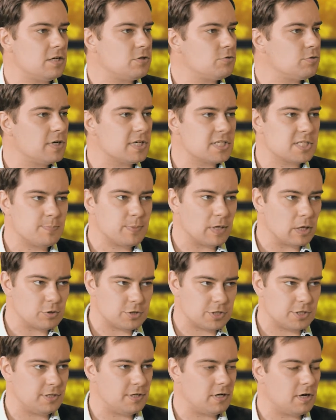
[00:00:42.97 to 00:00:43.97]
a true
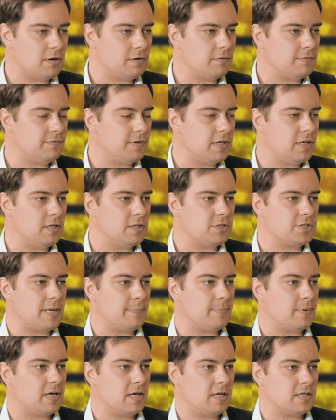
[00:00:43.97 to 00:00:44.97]
explosion of uh,
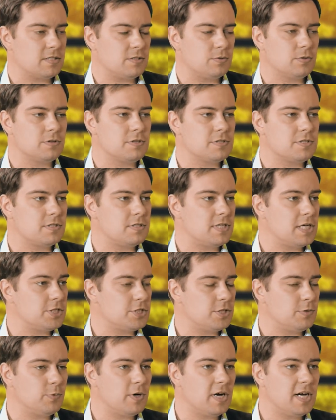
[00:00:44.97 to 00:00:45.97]
Żabka stores
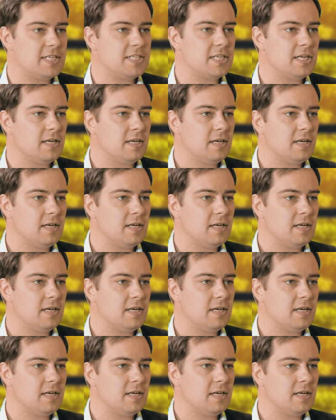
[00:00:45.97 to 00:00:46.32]
nationwide.